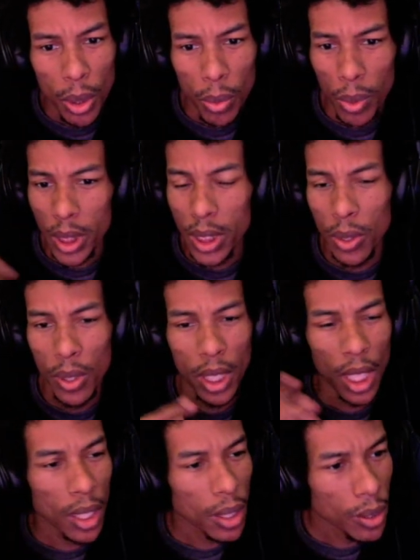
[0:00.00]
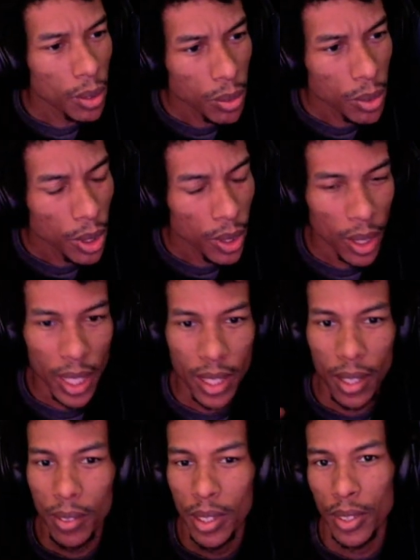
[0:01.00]
what's going on. I
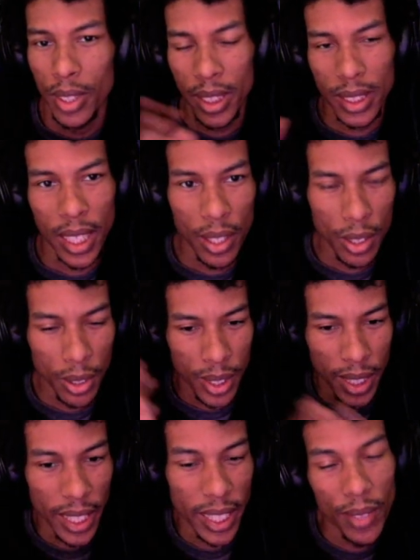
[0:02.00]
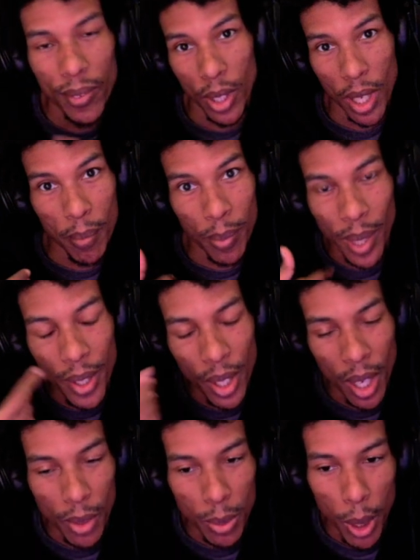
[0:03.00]
don't know this, I don't know that. Even though
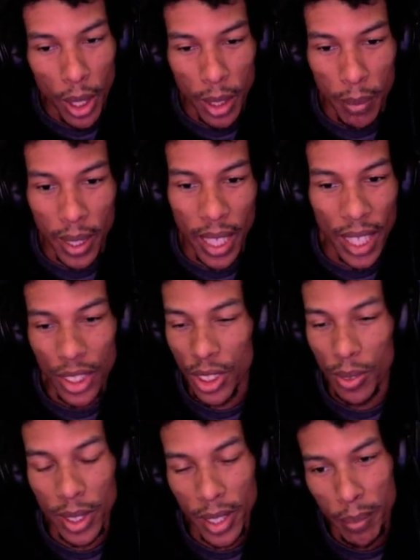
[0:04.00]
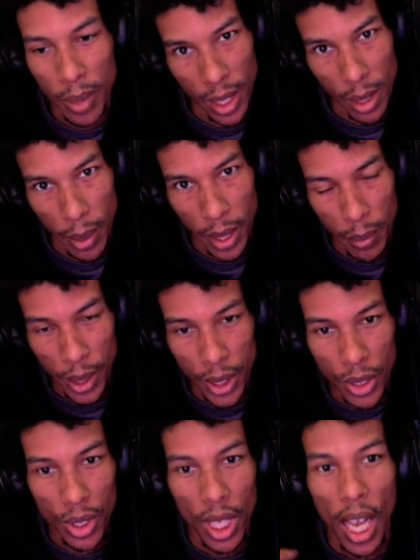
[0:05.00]
I was part of the beta, I just really didn't play the beta
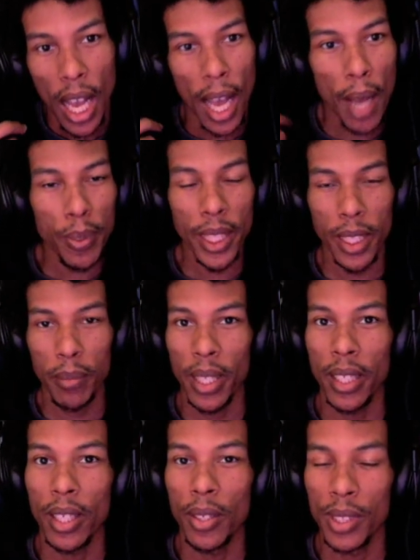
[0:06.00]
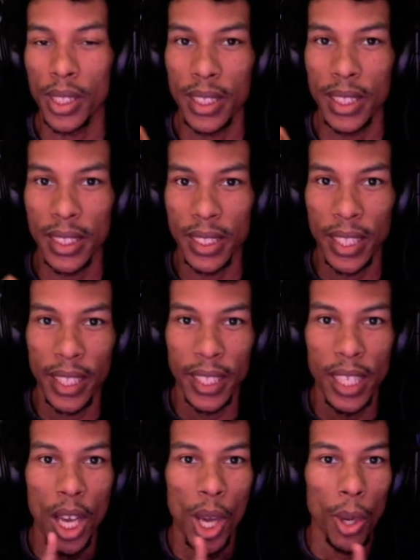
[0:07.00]
much. I played the beta only to
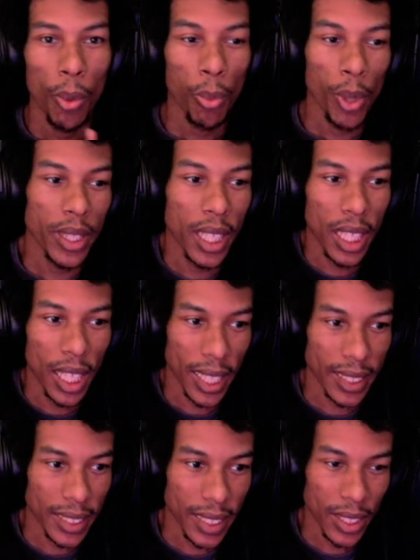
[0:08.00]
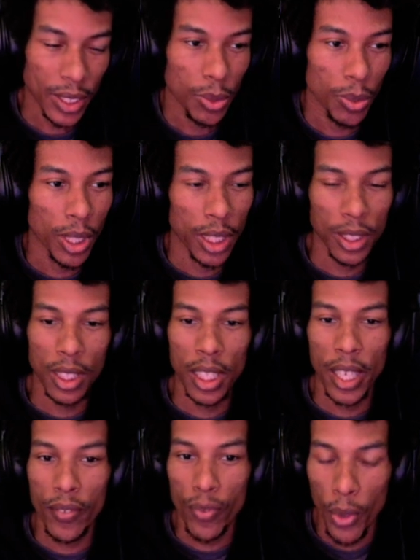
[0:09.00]
see what the class skills were going to look
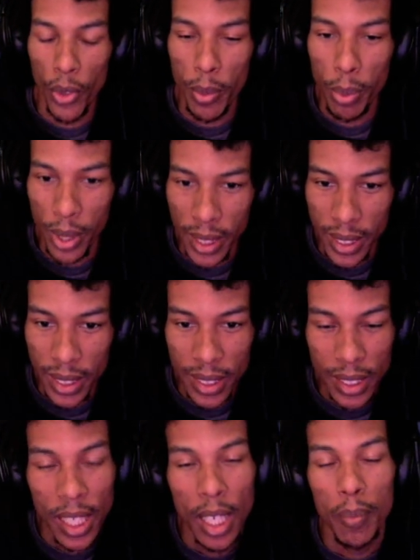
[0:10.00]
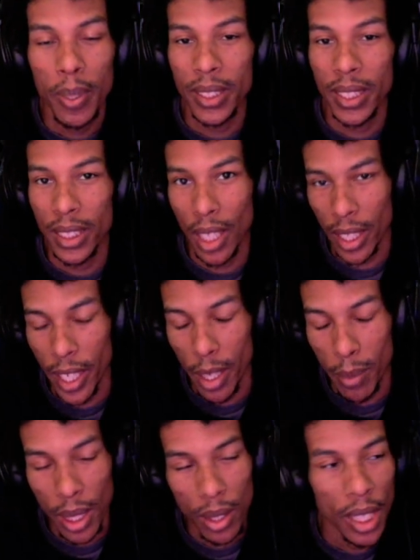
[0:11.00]
like for the priest, because that's all I care
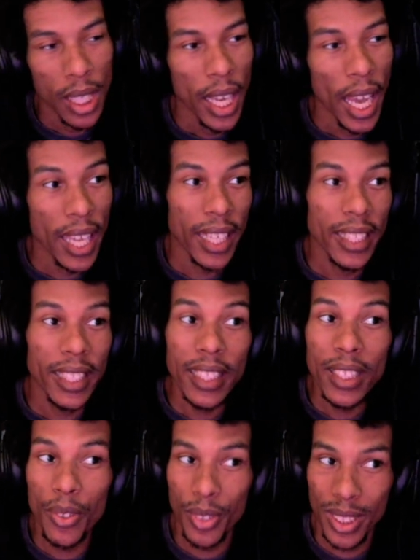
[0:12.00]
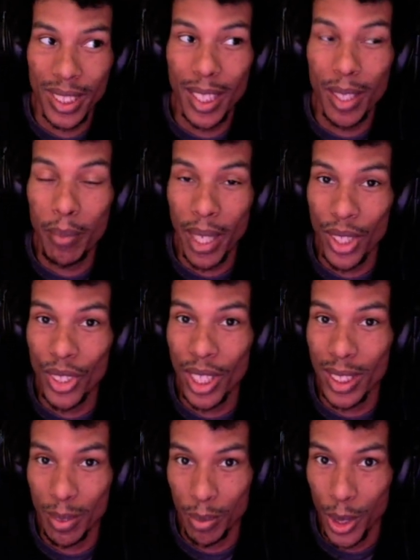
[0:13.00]
about. And I did notice that the mage
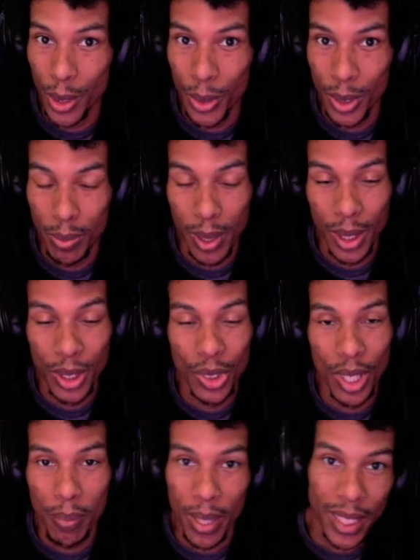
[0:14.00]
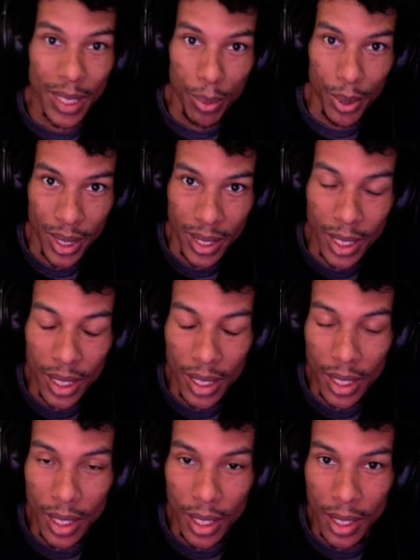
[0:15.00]
got some really cool spells, so I played
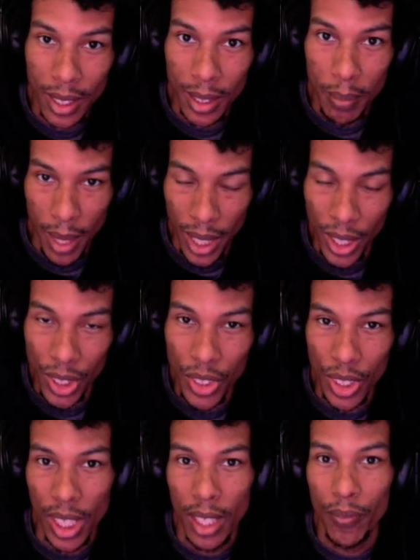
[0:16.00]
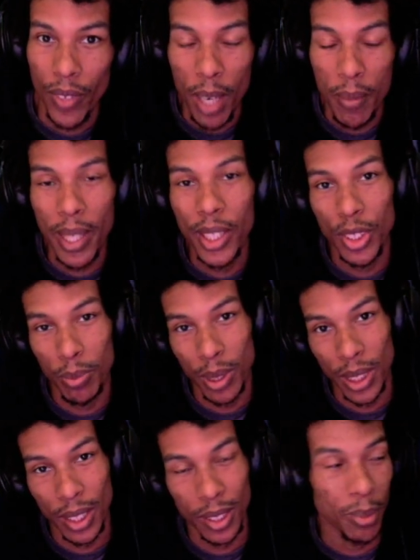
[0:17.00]
the mage, fire mage in
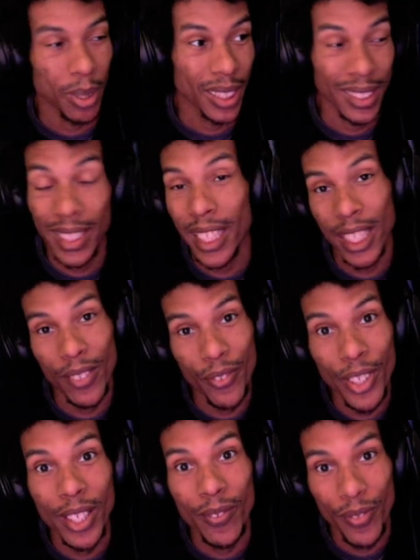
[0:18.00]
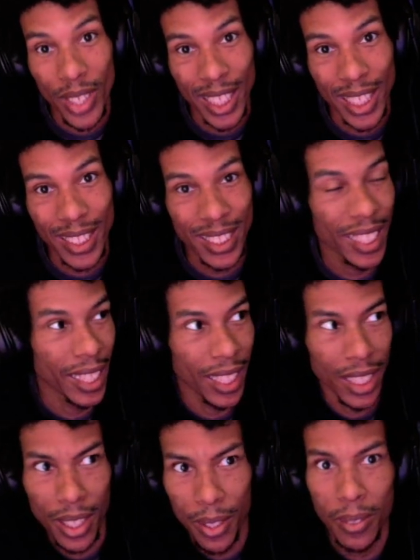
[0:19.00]
particular, because they get a freaking phoenix. And
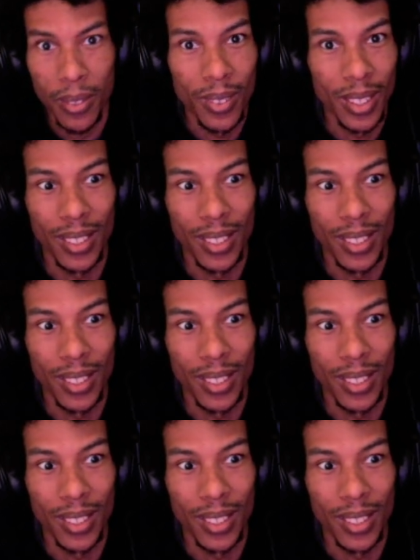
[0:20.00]
hello,